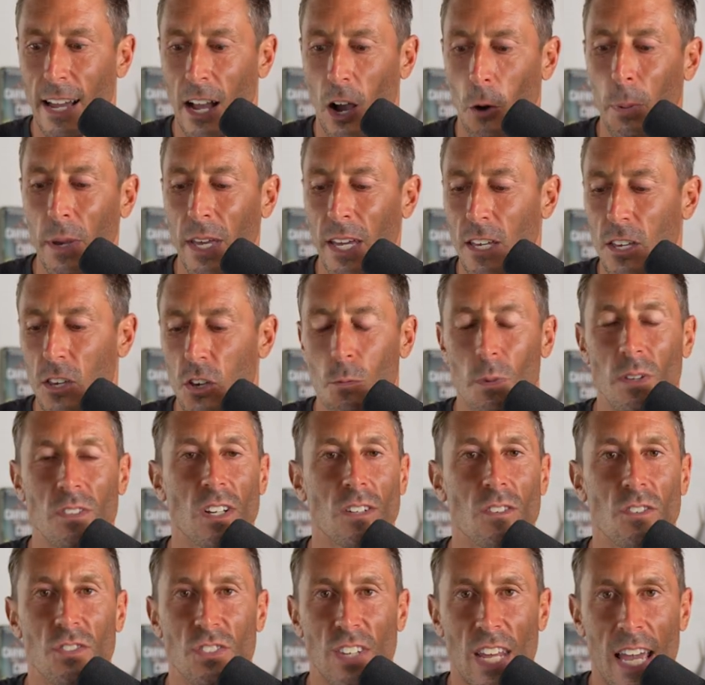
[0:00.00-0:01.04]
helping humans
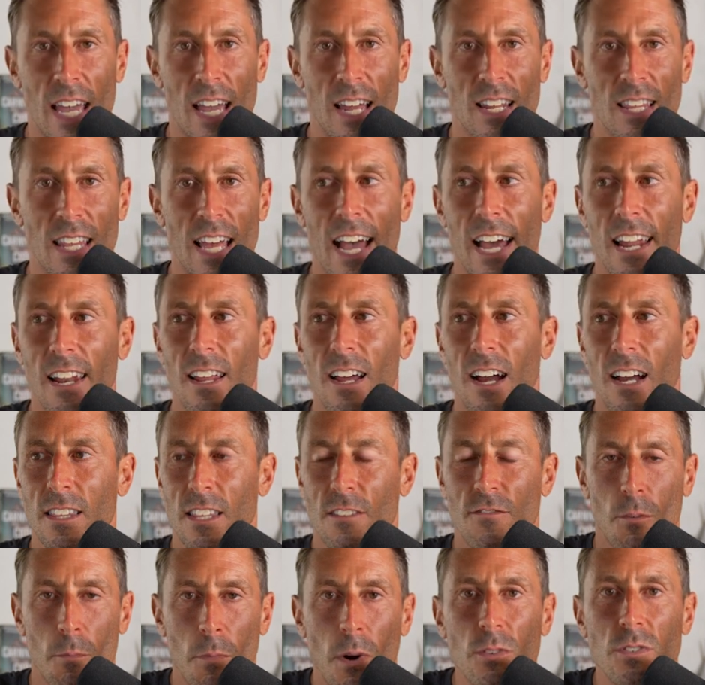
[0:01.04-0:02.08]
understand that
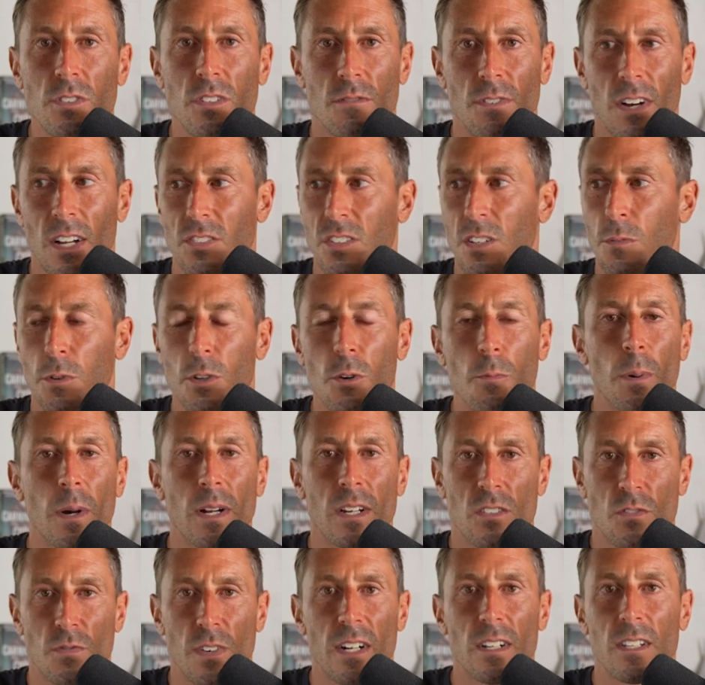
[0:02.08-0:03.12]
for most of us, the
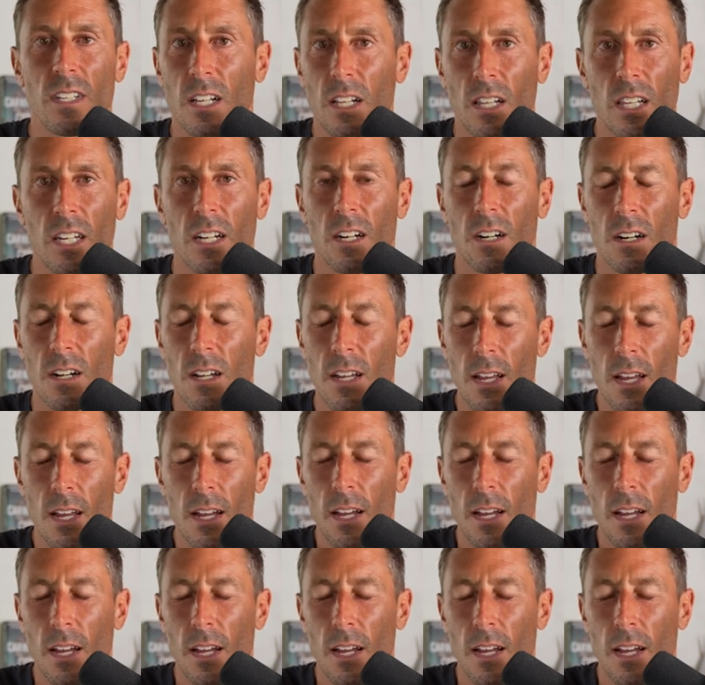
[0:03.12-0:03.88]
blueprint is fairly clear.